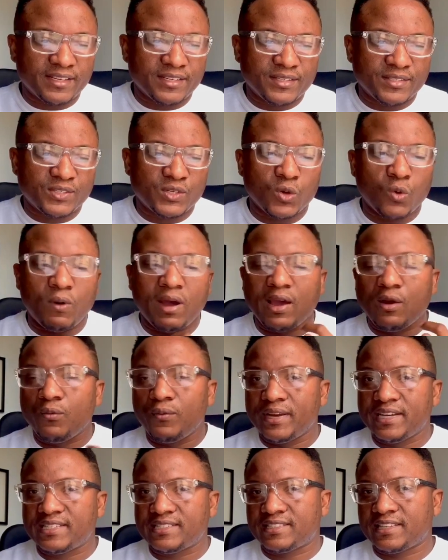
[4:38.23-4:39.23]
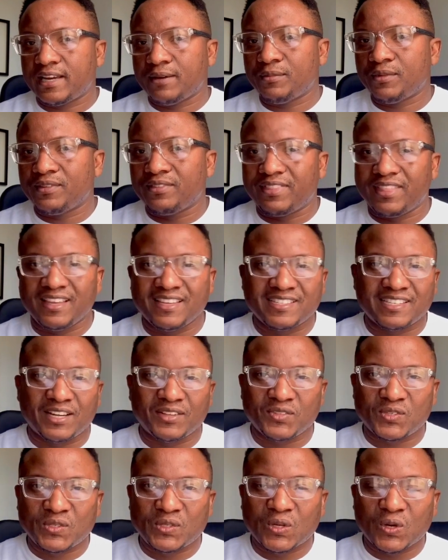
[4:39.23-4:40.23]
So why waste time on things
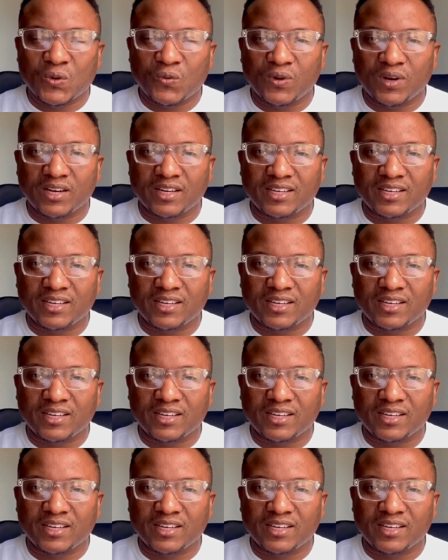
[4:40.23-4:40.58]
that do not work?